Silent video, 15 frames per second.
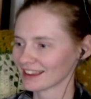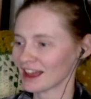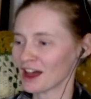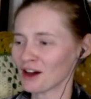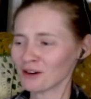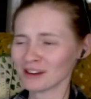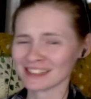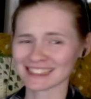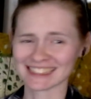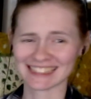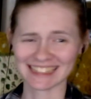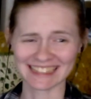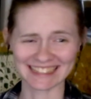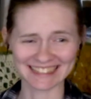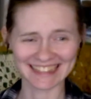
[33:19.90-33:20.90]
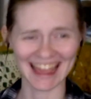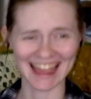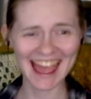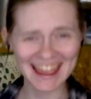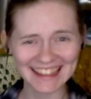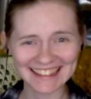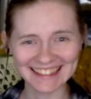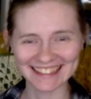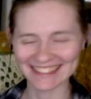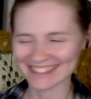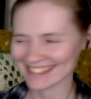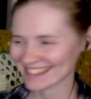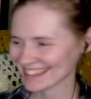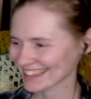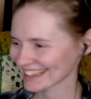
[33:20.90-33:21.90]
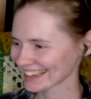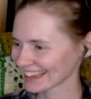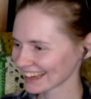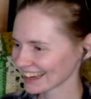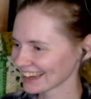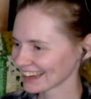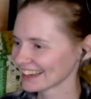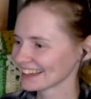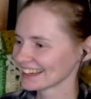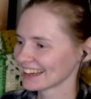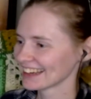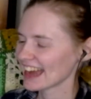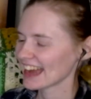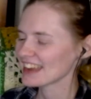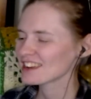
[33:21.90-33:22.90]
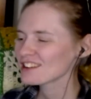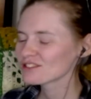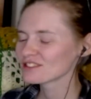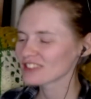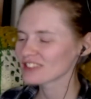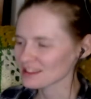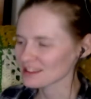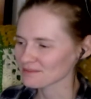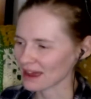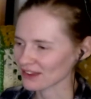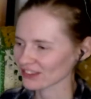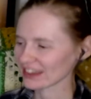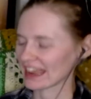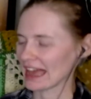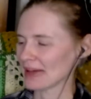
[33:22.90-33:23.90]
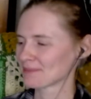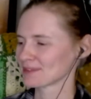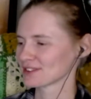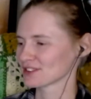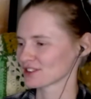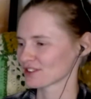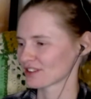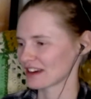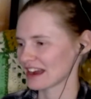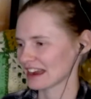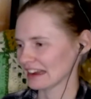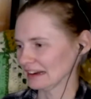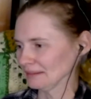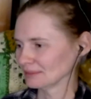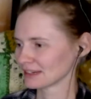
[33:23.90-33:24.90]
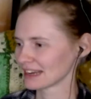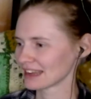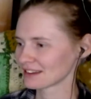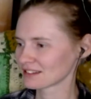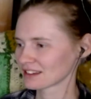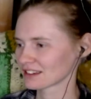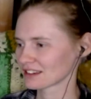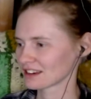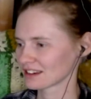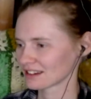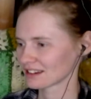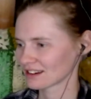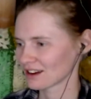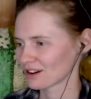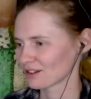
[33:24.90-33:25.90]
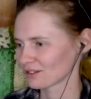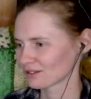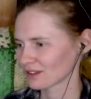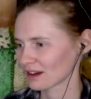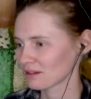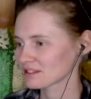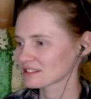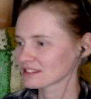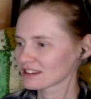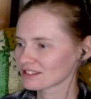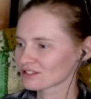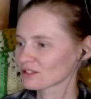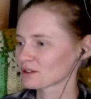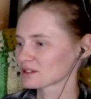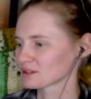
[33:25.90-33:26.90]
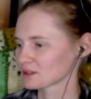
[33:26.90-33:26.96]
it was intense. I knew nothing bad was gonna happen to Uraraka, but I didn't know. I wasn't sure what to